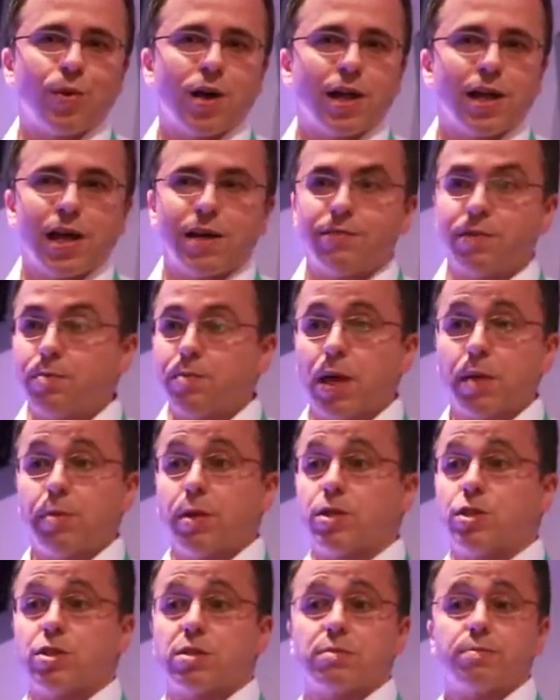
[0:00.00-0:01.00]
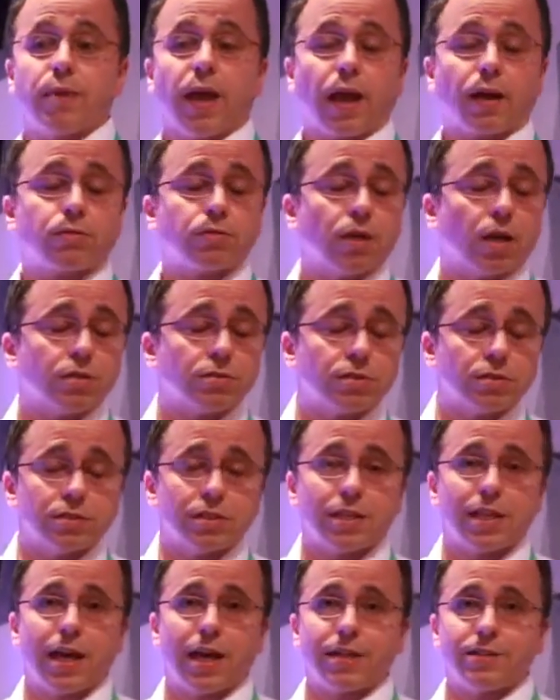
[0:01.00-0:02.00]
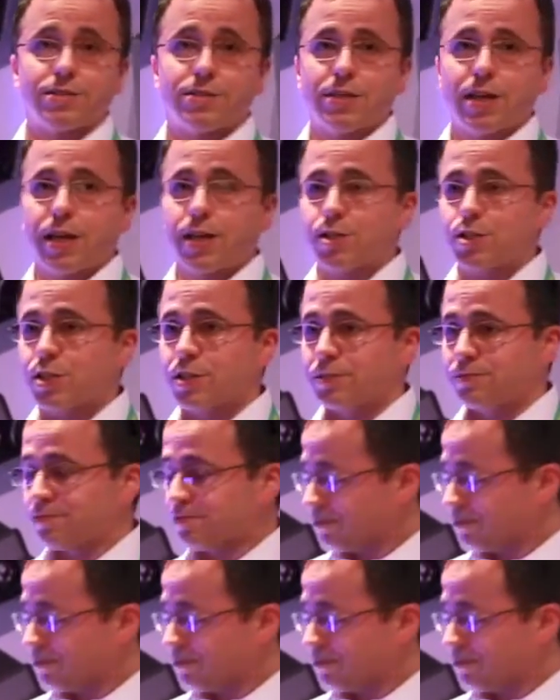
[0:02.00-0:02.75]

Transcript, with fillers: while having maybe just background on the line stage.